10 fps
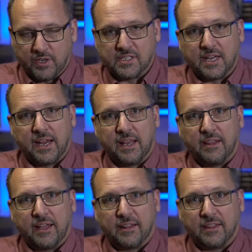we say
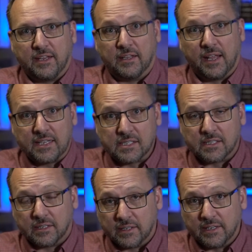that the lesson